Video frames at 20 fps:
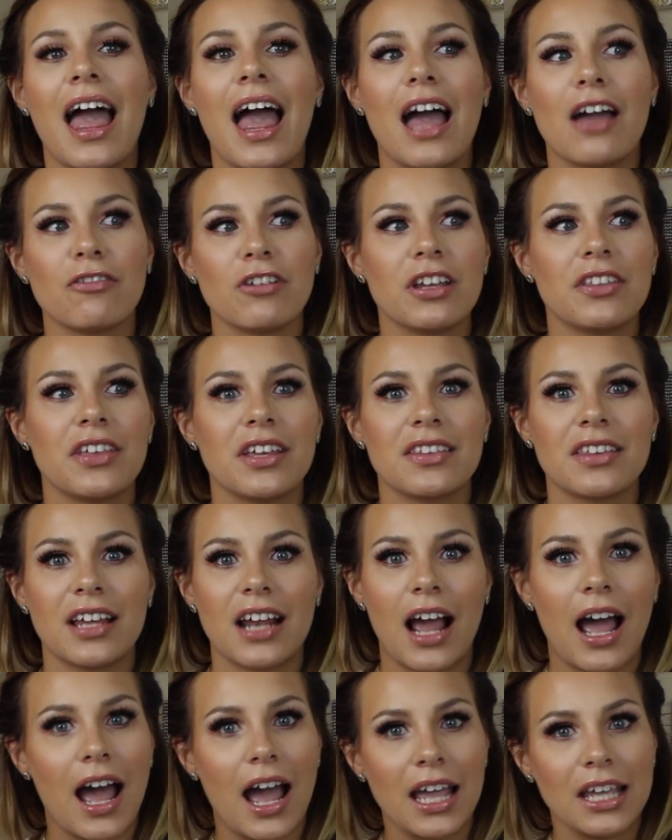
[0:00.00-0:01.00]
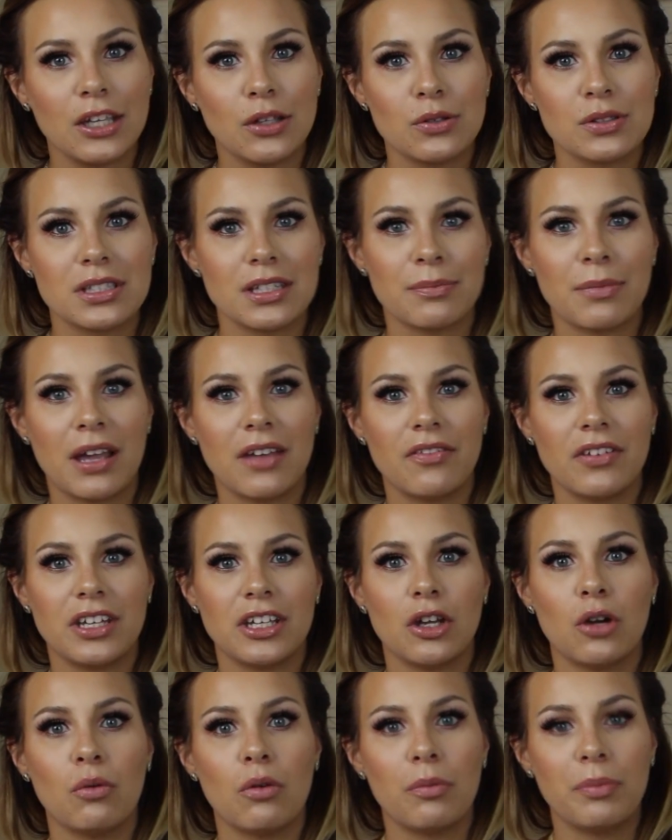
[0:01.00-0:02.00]
Everything that I use in my
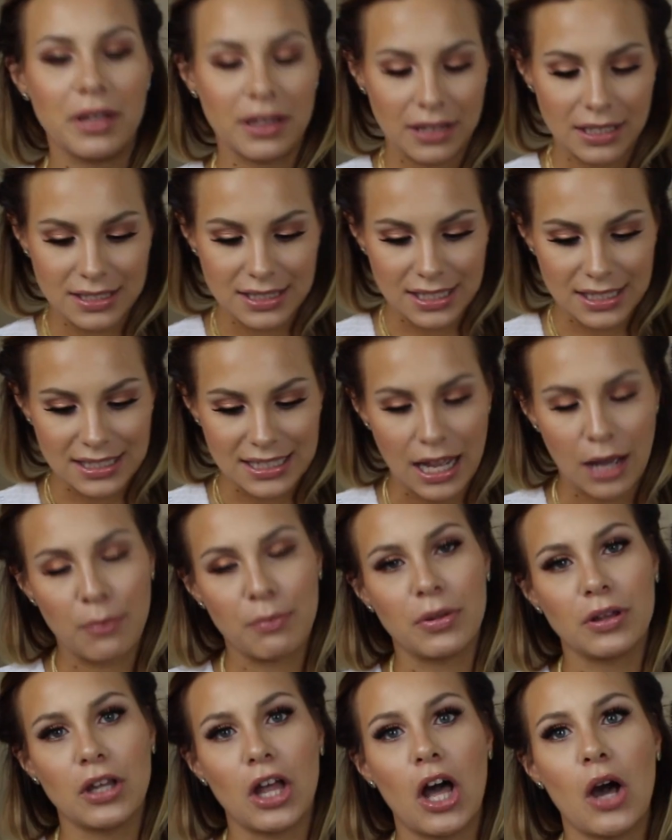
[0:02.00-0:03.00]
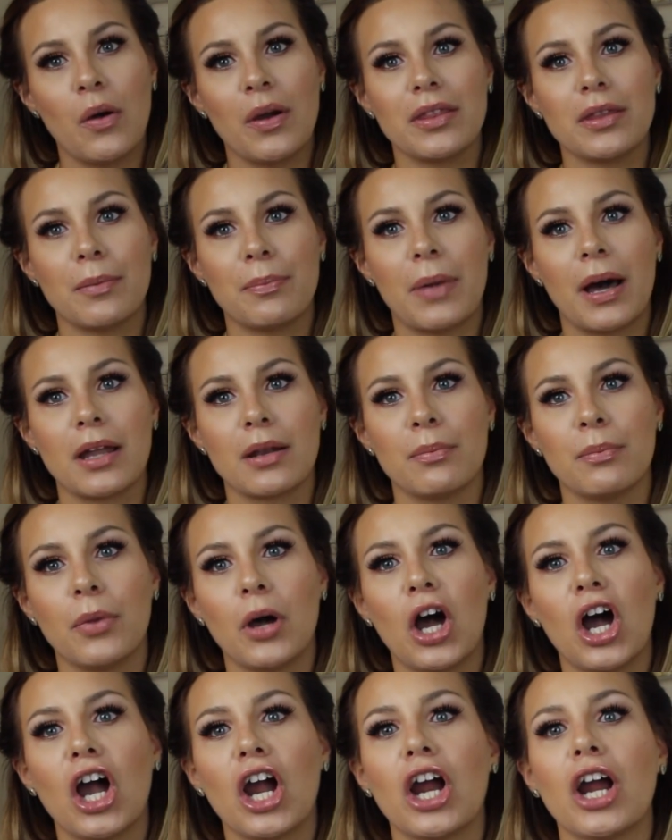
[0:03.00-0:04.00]
video will be listed down below in the bottom
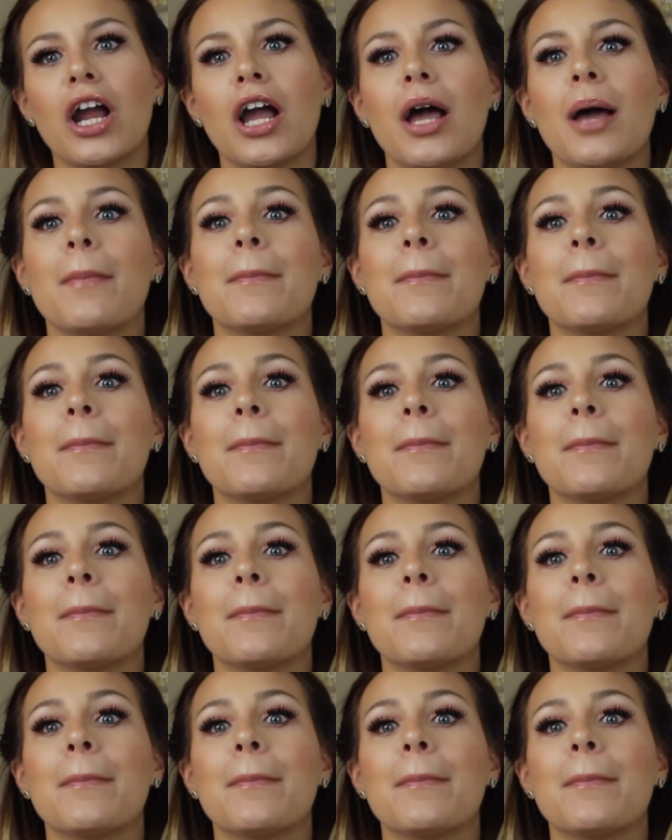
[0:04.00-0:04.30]
bar.